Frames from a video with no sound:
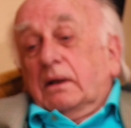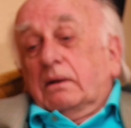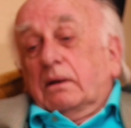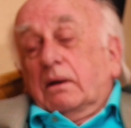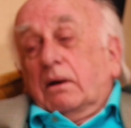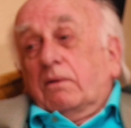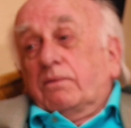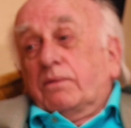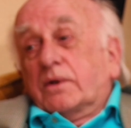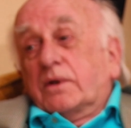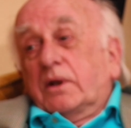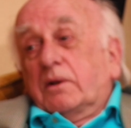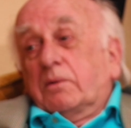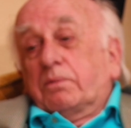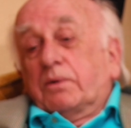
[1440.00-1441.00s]
and obviously
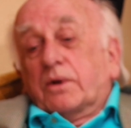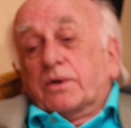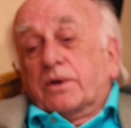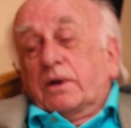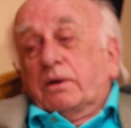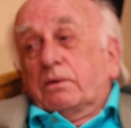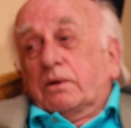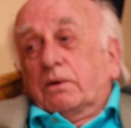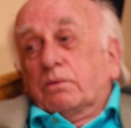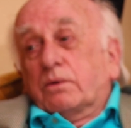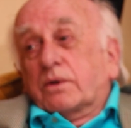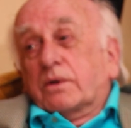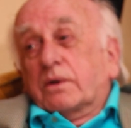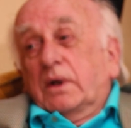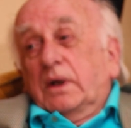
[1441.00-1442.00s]
the prosecutor
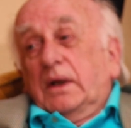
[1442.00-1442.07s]
was